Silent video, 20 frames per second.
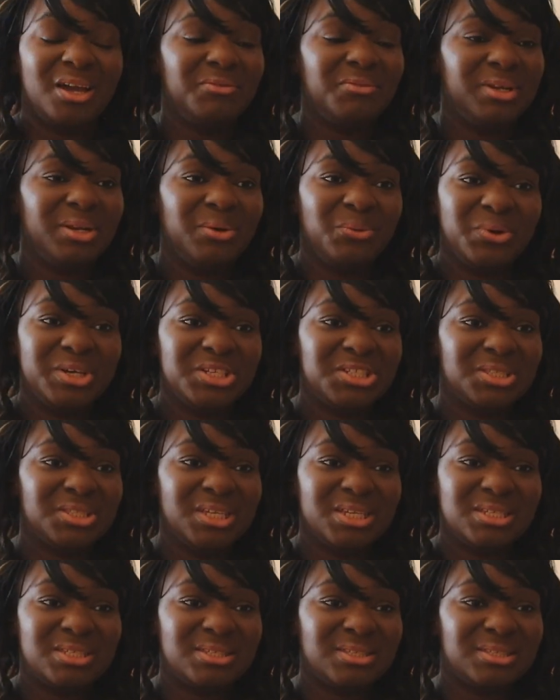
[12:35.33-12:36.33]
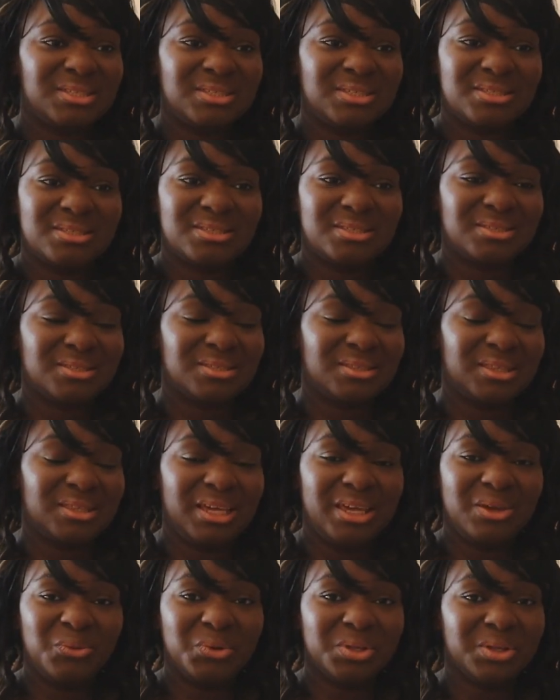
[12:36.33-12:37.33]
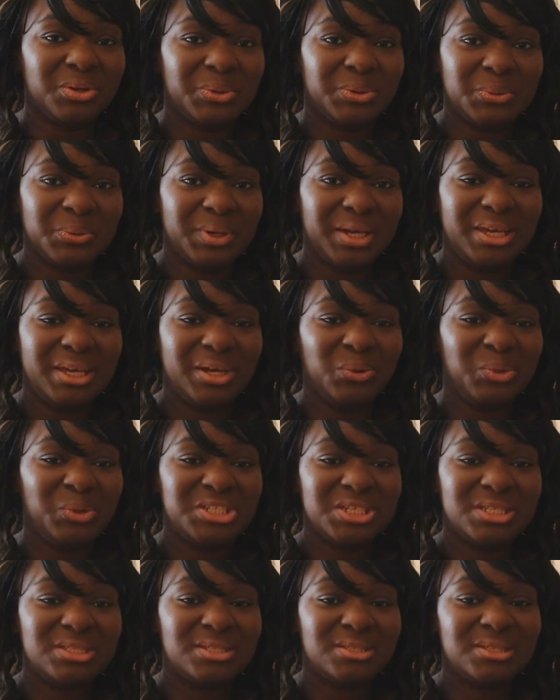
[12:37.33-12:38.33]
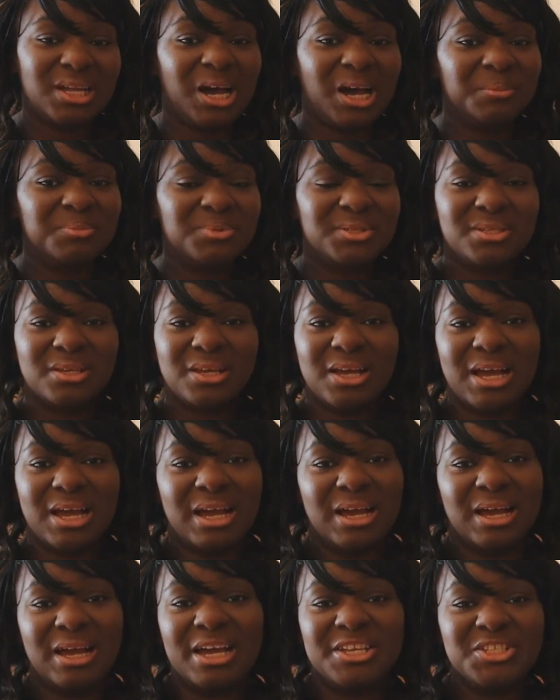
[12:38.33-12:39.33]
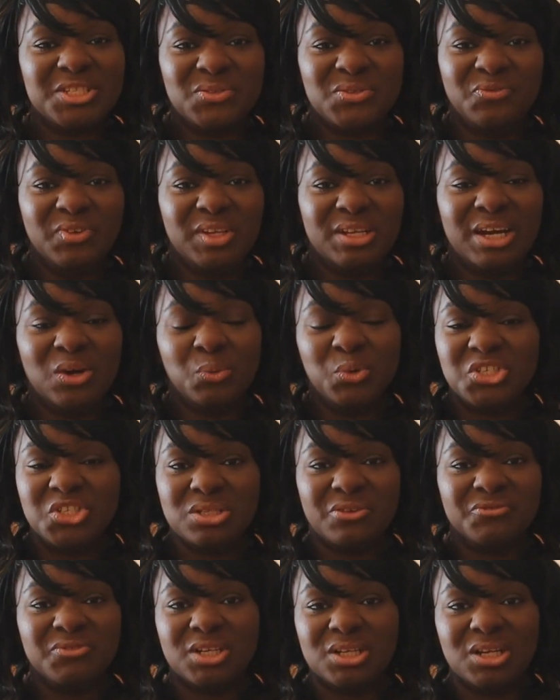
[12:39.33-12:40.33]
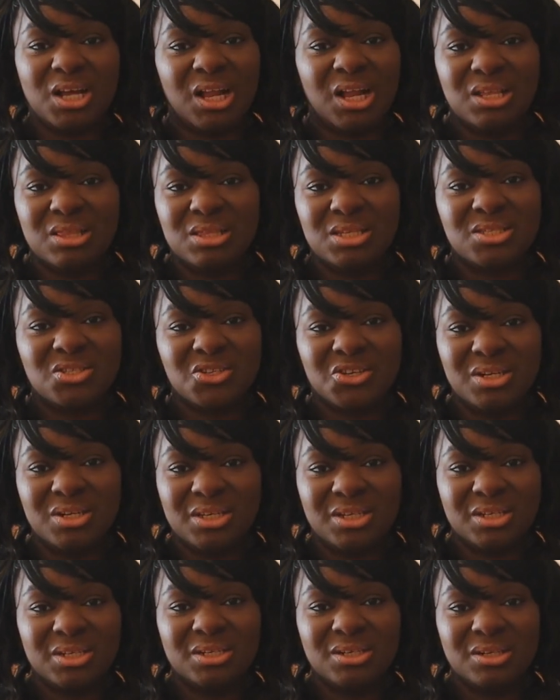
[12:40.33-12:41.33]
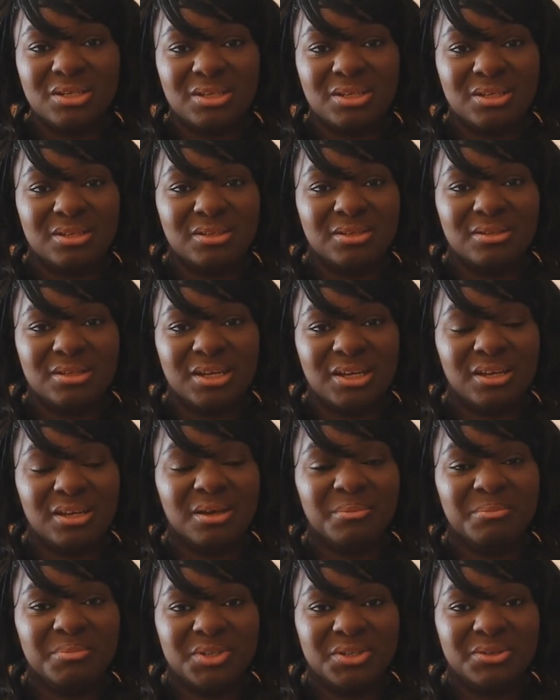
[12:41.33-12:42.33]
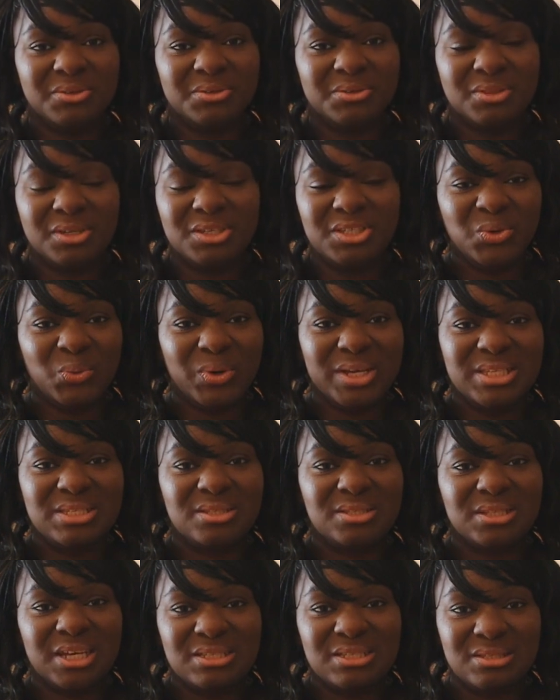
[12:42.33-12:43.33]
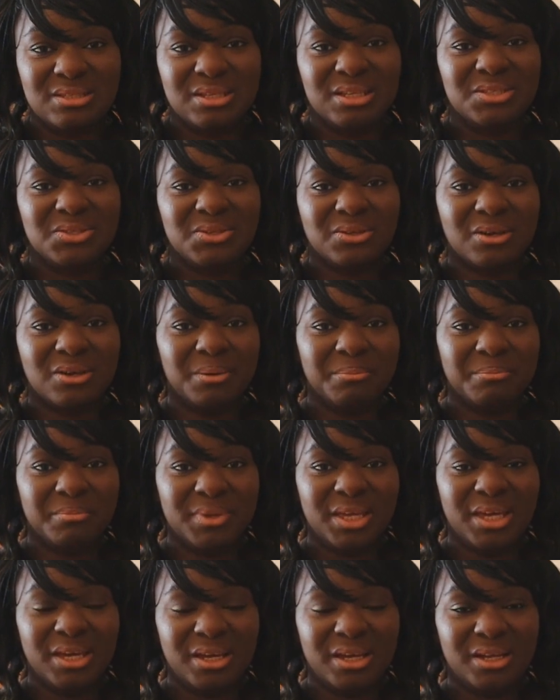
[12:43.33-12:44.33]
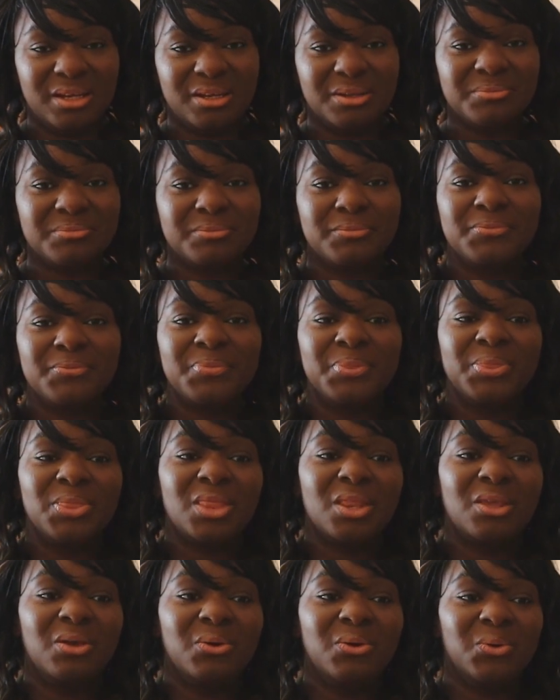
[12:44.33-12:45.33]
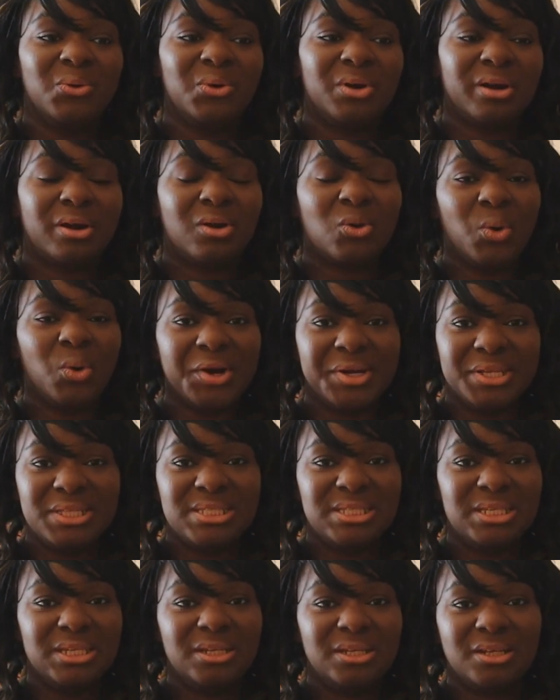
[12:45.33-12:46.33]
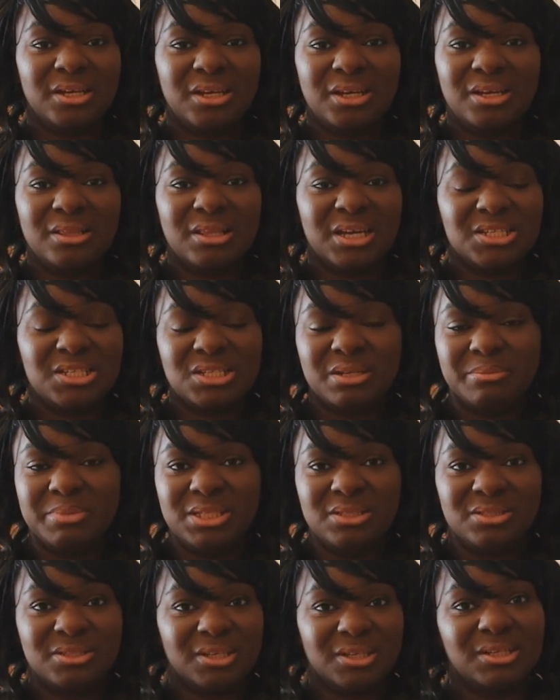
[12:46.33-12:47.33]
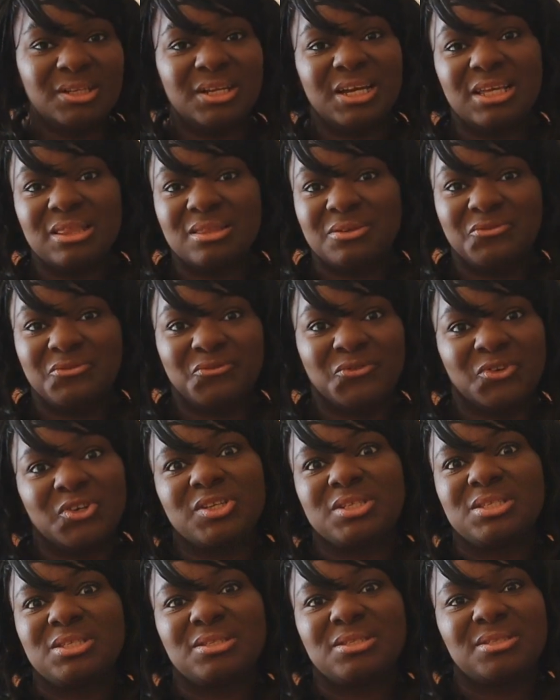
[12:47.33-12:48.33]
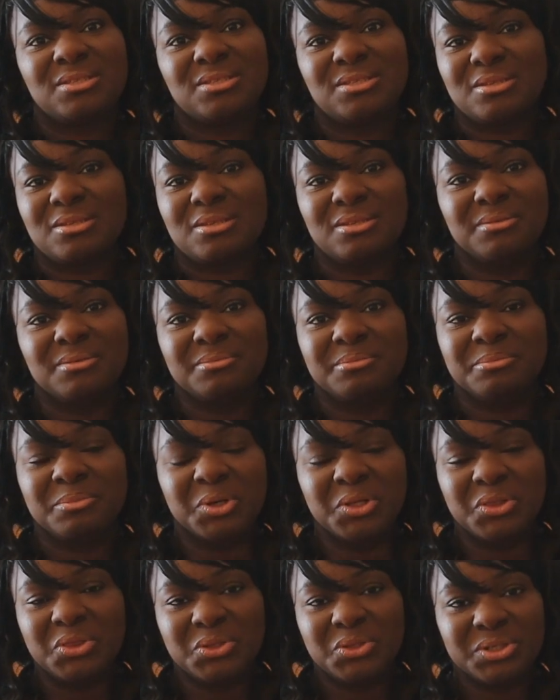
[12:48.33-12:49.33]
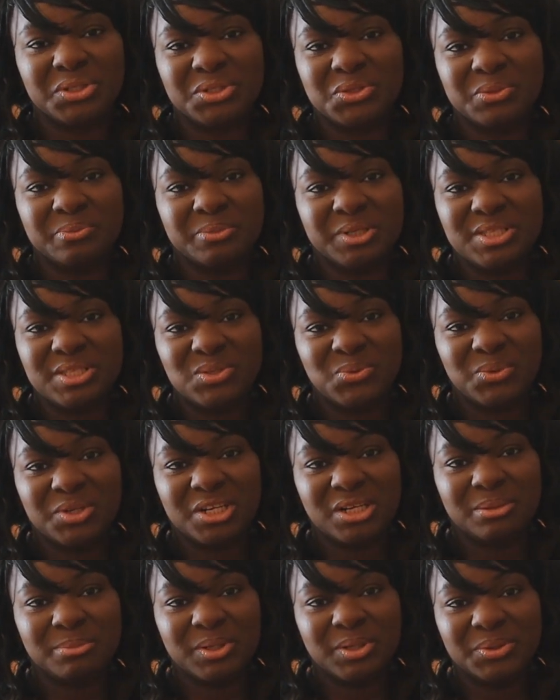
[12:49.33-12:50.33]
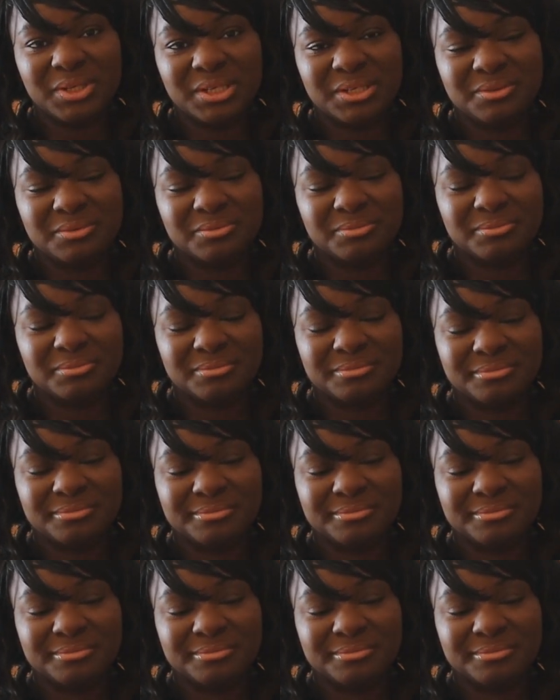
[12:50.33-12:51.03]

I really wish this thing would go away. I wish it stopped. I just feel like we should have done all of this earlier. Like, you know, the US testing to come in or quarantine, and that should have been done like the first month or 2 months we heard about it.